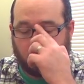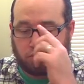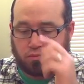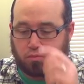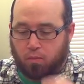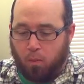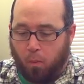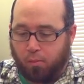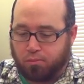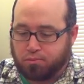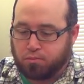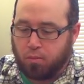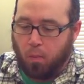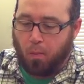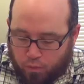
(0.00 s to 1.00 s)

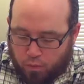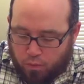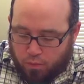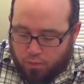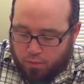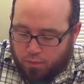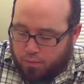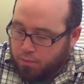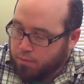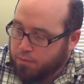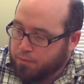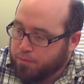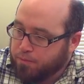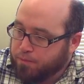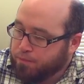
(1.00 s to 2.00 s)

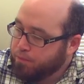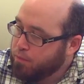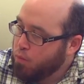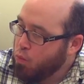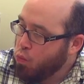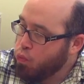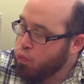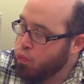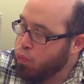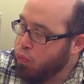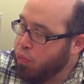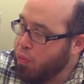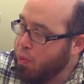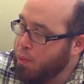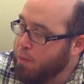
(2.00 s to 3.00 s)

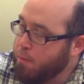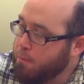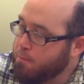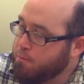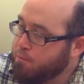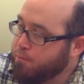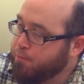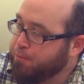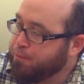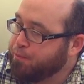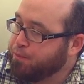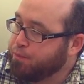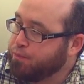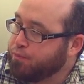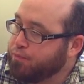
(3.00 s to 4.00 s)

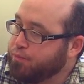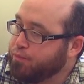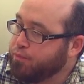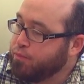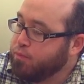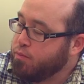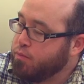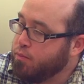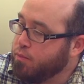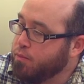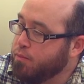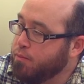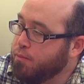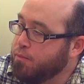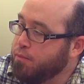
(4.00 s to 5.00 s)

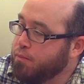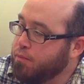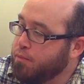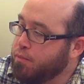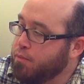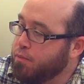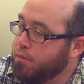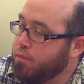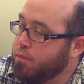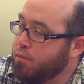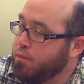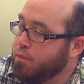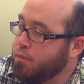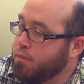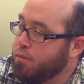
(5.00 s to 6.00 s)

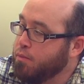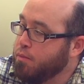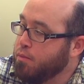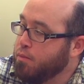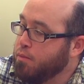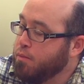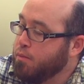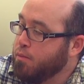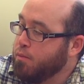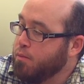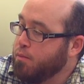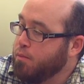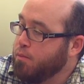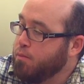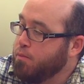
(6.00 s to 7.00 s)

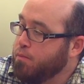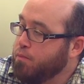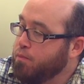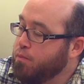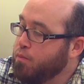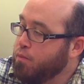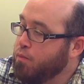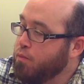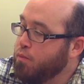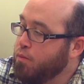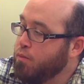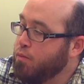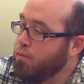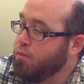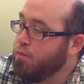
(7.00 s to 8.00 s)
[no speech]